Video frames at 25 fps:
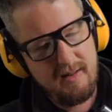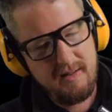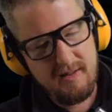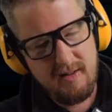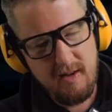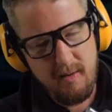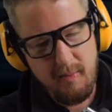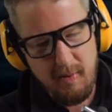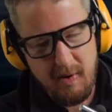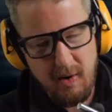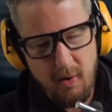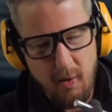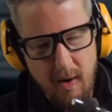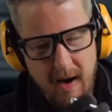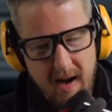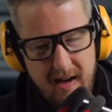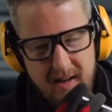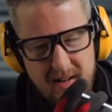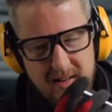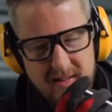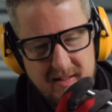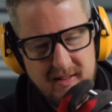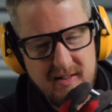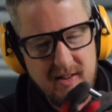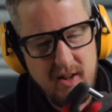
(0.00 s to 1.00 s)
super
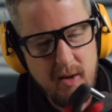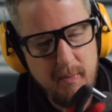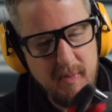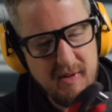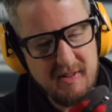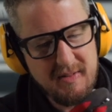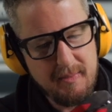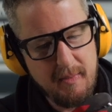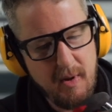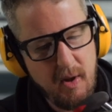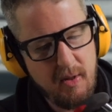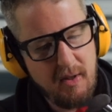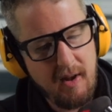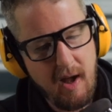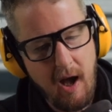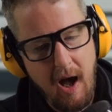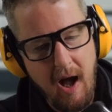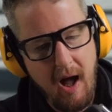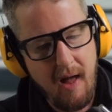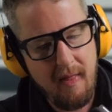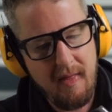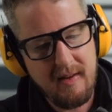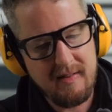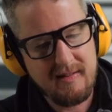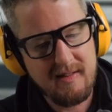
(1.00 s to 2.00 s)
quick, super smooth
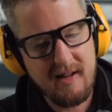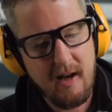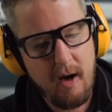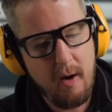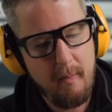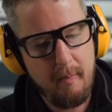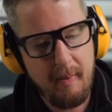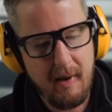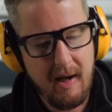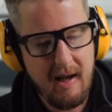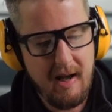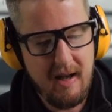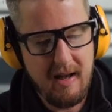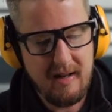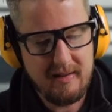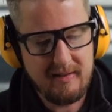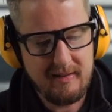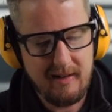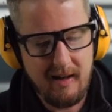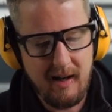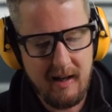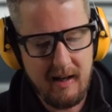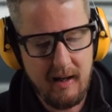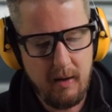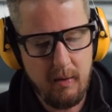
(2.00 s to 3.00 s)
cut. There's no
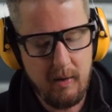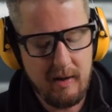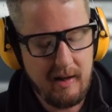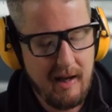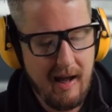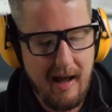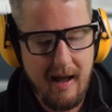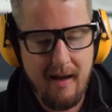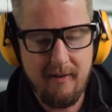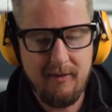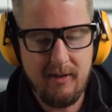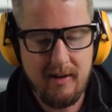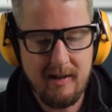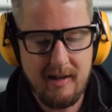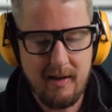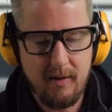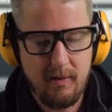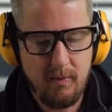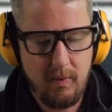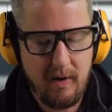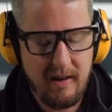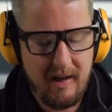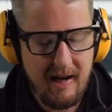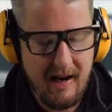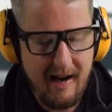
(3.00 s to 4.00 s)
burrs like you would get if you did
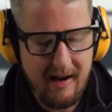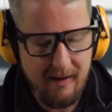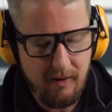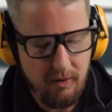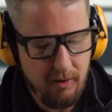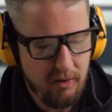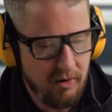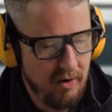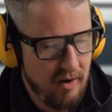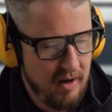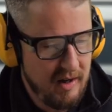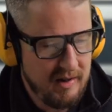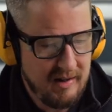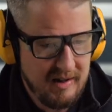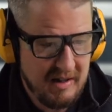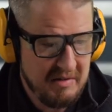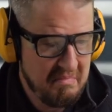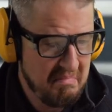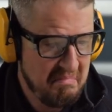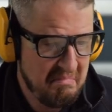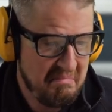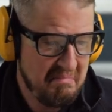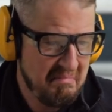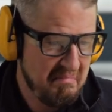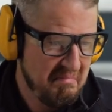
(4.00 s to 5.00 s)
with an angle grinder.
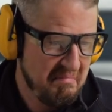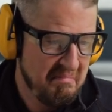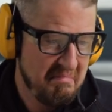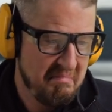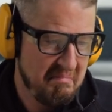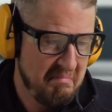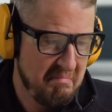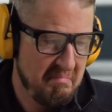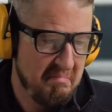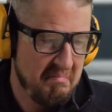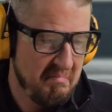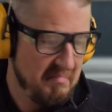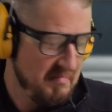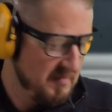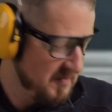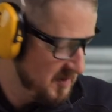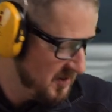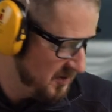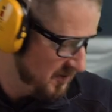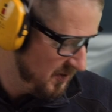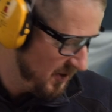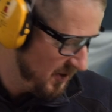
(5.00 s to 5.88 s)
It's